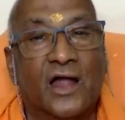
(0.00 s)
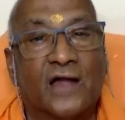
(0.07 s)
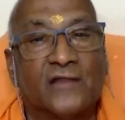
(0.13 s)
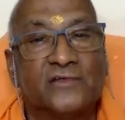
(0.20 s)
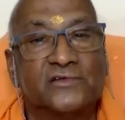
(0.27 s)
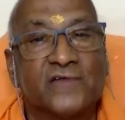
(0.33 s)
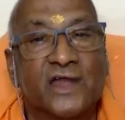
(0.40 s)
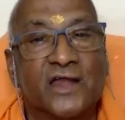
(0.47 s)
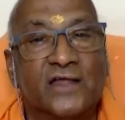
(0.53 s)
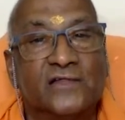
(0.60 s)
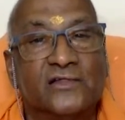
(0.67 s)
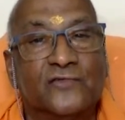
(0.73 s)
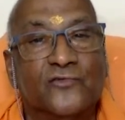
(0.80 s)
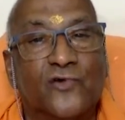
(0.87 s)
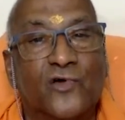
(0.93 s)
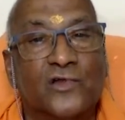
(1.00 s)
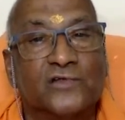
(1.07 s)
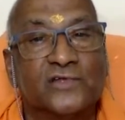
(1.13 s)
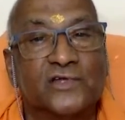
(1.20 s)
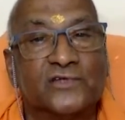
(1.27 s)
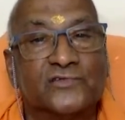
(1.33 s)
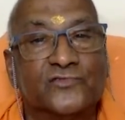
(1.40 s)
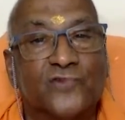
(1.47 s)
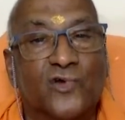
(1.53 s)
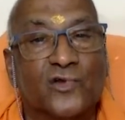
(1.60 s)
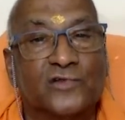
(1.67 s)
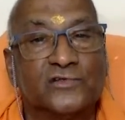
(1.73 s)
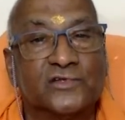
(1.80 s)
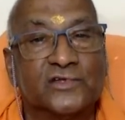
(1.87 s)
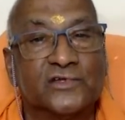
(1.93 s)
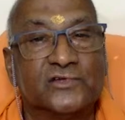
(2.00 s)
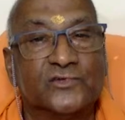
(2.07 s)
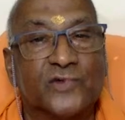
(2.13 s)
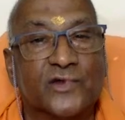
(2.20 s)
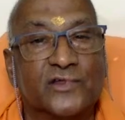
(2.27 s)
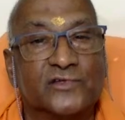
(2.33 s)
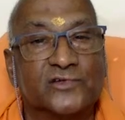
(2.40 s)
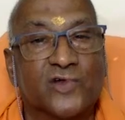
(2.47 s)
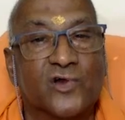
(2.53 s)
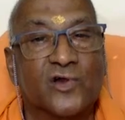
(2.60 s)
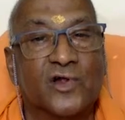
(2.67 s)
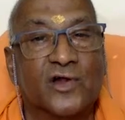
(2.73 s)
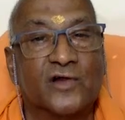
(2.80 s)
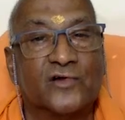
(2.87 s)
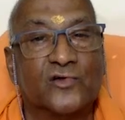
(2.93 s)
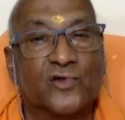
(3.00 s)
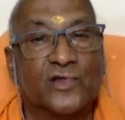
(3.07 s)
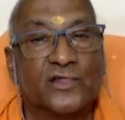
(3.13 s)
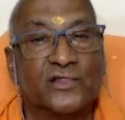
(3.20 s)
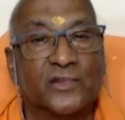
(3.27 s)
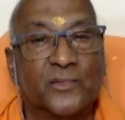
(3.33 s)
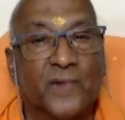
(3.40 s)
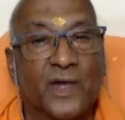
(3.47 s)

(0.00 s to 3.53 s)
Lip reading: Understanding the false as false is what is called controlling the